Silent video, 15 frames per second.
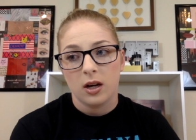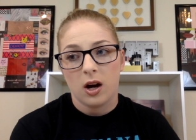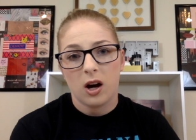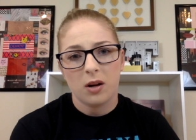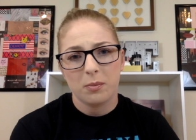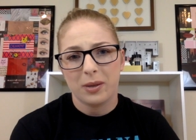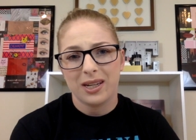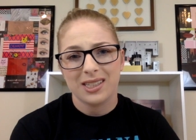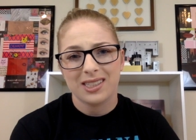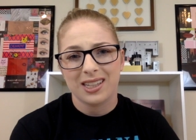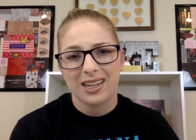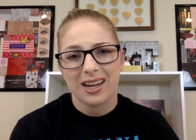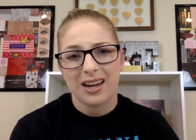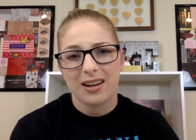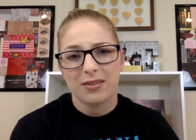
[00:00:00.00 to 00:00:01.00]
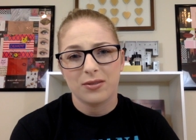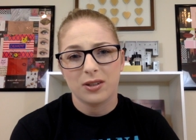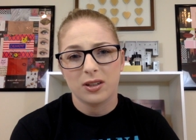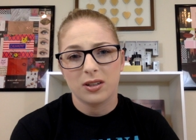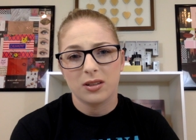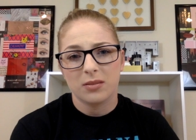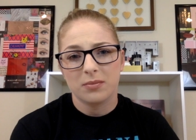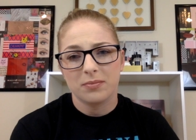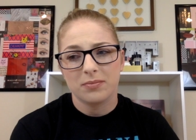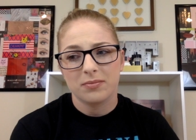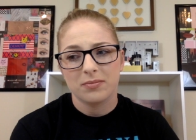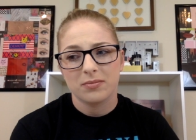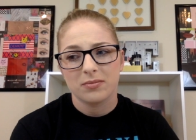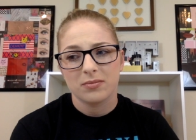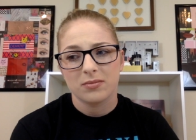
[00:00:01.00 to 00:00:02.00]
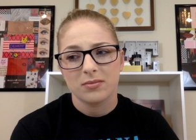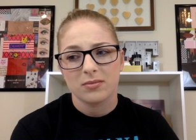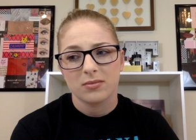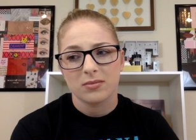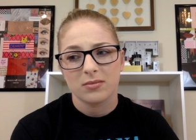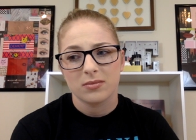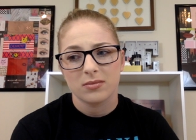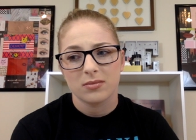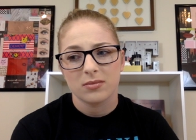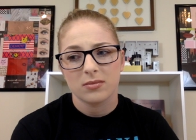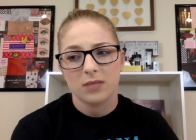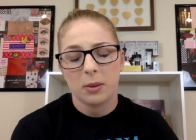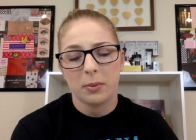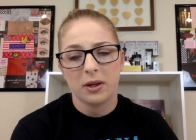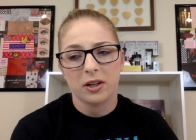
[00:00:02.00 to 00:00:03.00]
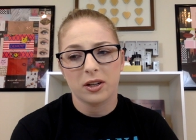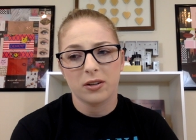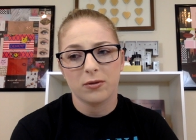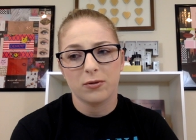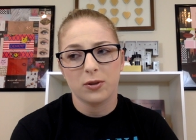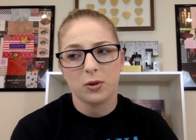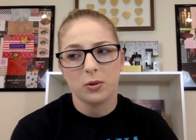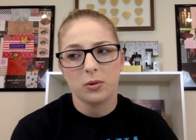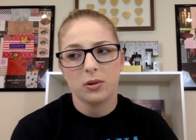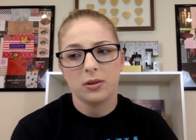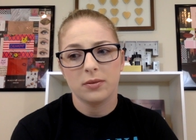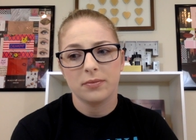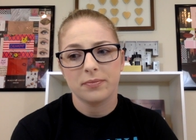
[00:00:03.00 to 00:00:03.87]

On base, they have um, American food